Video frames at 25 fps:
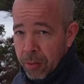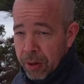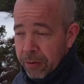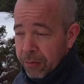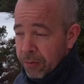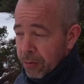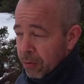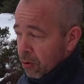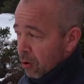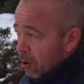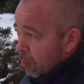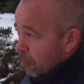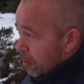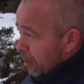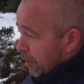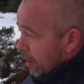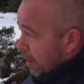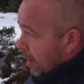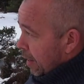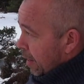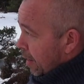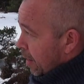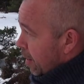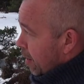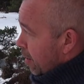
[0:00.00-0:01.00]
If you're up in
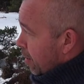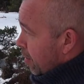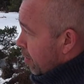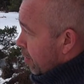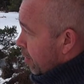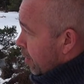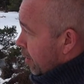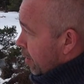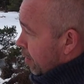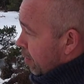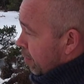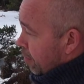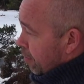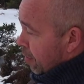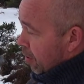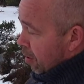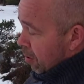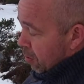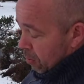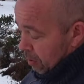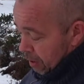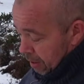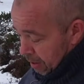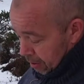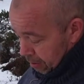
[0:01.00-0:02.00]
the air and far
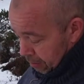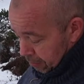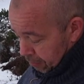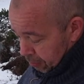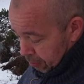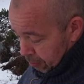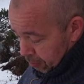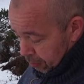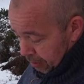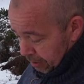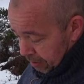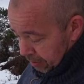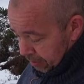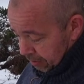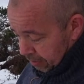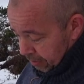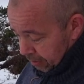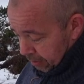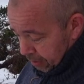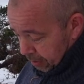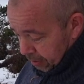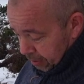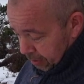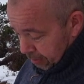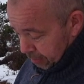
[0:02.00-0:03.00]
away, if you press
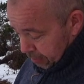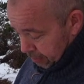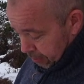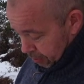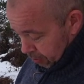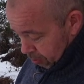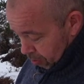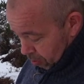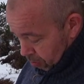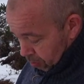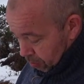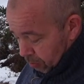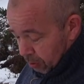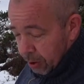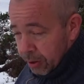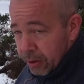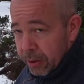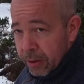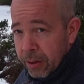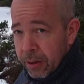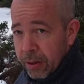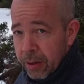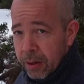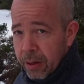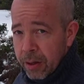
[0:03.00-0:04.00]
the home
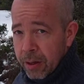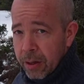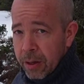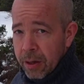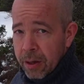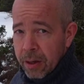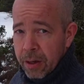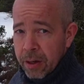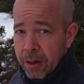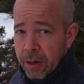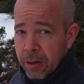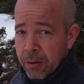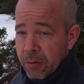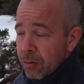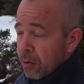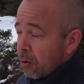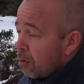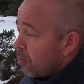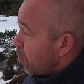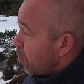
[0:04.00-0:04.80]
button, the drone